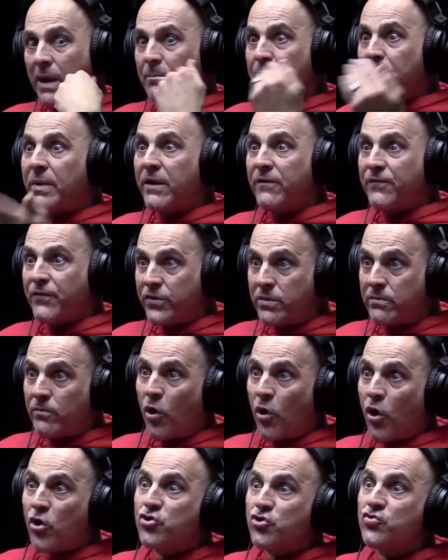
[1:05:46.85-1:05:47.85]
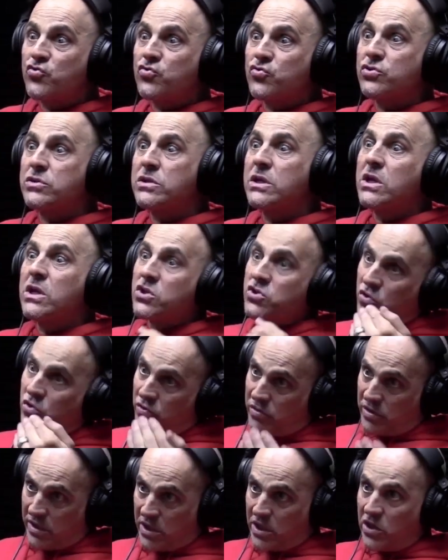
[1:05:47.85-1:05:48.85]
pay for the marshals so that
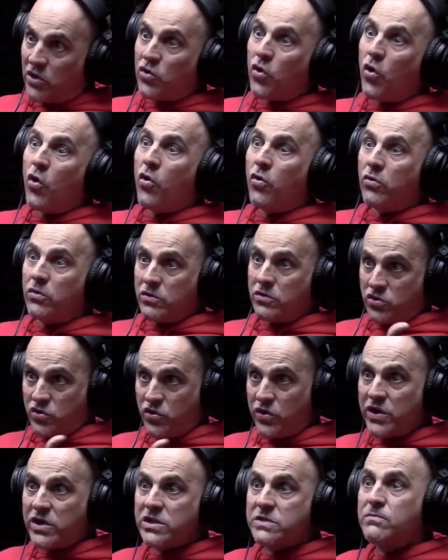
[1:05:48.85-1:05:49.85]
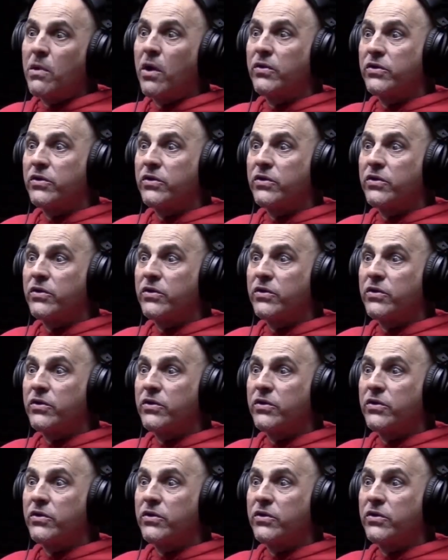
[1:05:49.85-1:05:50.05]
he can go to his mom's